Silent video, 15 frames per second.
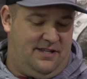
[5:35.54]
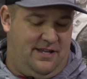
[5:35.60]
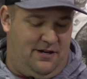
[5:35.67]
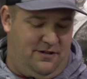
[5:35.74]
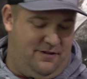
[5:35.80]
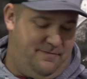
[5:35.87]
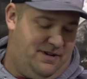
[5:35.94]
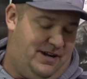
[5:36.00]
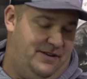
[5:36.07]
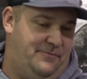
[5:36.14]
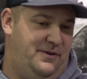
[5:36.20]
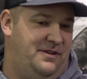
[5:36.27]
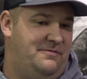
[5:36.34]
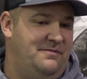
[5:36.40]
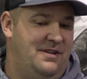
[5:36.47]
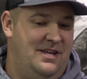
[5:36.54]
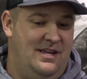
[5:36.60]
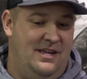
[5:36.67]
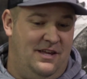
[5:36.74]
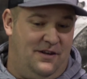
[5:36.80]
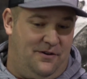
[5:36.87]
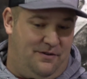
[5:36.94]
tell them, and
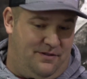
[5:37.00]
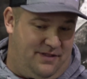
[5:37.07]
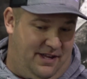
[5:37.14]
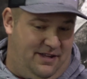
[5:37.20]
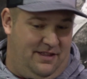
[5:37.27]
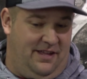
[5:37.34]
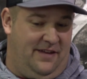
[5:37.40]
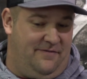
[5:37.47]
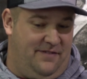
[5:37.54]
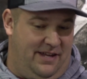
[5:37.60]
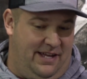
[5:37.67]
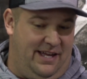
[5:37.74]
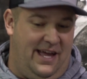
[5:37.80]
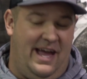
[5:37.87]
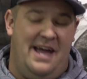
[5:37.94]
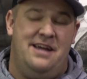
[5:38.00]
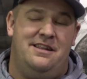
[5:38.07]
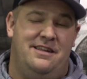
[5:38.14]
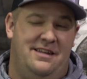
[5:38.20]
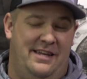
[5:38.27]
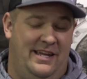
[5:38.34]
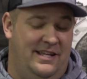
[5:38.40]
they've
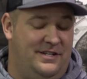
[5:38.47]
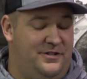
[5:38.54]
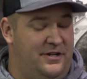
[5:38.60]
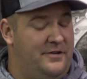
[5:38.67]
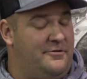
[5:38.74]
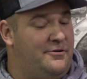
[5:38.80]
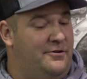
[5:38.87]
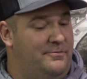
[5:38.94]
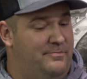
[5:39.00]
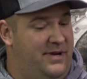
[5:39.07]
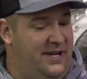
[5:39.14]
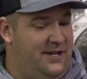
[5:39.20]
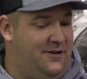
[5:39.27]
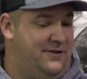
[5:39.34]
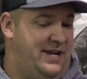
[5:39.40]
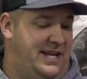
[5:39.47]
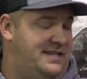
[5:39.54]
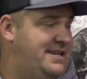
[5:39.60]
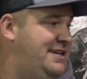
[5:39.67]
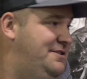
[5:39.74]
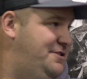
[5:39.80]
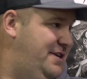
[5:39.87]
in general been on
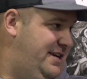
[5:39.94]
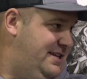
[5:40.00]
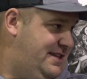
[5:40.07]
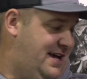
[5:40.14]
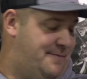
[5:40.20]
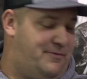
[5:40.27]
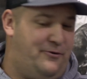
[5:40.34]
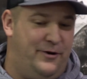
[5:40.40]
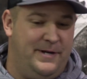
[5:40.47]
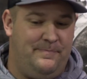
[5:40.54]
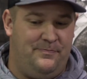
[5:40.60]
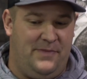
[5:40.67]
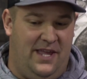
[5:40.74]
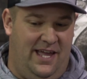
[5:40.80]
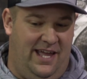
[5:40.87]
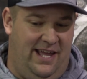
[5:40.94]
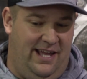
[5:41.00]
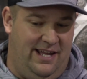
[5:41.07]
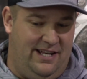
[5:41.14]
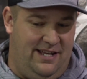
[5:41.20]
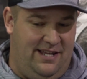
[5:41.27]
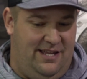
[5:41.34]
18G at that point. Yep.
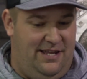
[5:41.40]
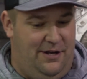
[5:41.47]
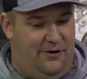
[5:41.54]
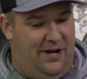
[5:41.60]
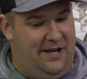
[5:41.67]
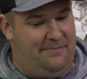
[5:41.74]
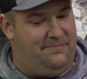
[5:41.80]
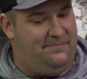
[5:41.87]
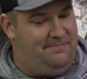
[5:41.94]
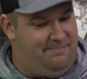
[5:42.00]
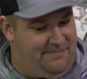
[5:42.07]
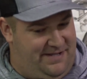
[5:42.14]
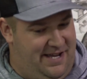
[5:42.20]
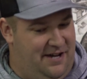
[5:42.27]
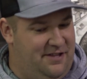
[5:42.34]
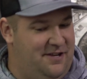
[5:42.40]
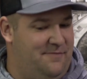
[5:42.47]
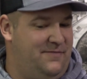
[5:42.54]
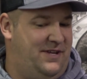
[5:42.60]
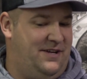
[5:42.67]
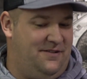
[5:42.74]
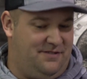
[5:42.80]
And I tell them
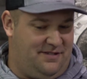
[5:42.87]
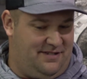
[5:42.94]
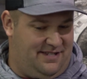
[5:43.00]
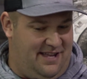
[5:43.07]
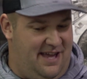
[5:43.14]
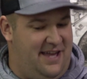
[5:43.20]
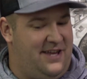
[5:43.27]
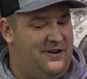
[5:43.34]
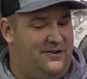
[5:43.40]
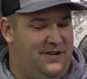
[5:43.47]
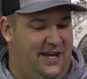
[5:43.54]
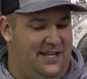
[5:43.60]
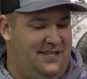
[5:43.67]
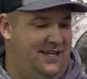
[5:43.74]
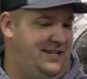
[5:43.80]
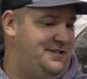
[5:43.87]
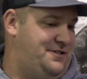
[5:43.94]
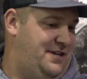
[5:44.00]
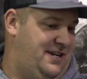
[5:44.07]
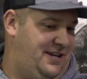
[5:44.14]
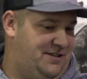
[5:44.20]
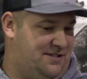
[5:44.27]
that staying on
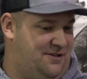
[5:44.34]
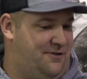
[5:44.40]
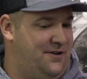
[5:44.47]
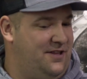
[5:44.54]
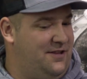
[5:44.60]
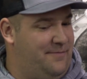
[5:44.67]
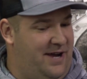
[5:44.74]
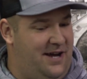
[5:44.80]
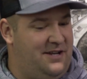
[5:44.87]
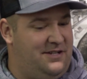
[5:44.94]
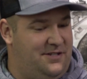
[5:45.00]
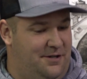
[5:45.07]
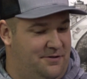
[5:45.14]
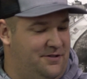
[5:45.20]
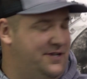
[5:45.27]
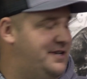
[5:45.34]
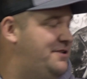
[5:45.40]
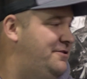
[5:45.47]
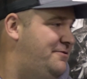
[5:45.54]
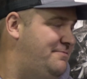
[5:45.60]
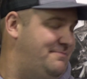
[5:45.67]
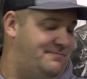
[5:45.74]
18G, starting them out is usually a
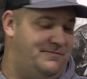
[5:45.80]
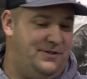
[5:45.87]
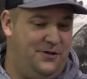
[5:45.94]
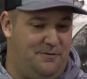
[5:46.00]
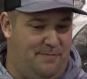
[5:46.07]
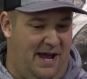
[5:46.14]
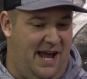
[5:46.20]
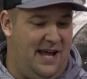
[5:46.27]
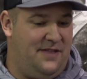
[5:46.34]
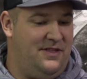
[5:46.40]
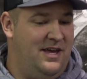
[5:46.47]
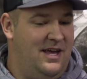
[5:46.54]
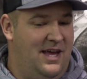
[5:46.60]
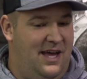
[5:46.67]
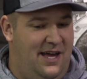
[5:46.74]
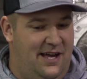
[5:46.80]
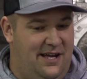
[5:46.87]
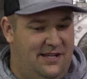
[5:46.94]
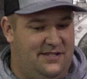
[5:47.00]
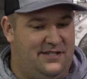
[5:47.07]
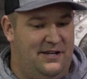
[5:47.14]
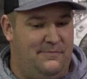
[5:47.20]
good
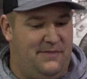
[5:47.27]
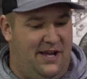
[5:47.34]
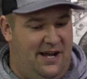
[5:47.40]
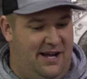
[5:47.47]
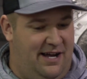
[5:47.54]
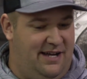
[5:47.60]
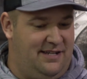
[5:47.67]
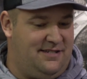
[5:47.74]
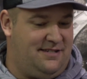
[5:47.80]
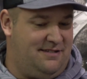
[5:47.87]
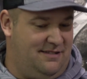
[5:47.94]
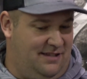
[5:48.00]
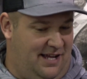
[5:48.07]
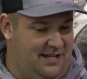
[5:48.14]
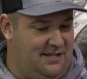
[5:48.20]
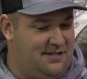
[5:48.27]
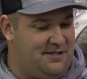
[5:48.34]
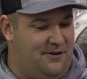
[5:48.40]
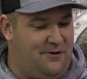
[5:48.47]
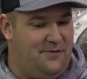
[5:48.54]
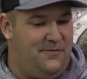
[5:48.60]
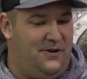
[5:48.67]
path. Some guys like to
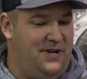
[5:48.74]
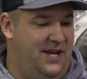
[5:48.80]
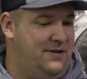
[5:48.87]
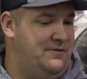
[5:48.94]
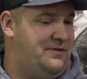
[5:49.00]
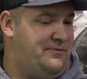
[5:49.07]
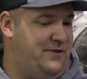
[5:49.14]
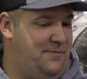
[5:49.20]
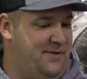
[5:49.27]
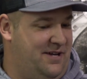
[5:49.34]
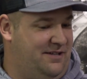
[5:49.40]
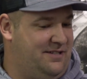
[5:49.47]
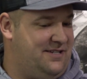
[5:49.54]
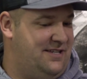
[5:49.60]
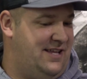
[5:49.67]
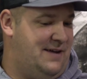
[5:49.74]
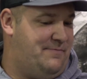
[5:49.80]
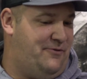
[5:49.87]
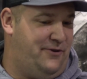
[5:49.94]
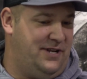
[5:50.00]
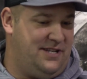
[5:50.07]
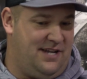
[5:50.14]
start them on 803 pellets at that
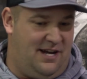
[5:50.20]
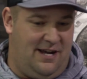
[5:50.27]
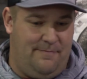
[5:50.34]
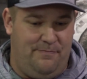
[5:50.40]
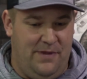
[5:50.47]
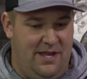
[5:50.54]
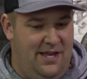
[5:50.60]
point in time.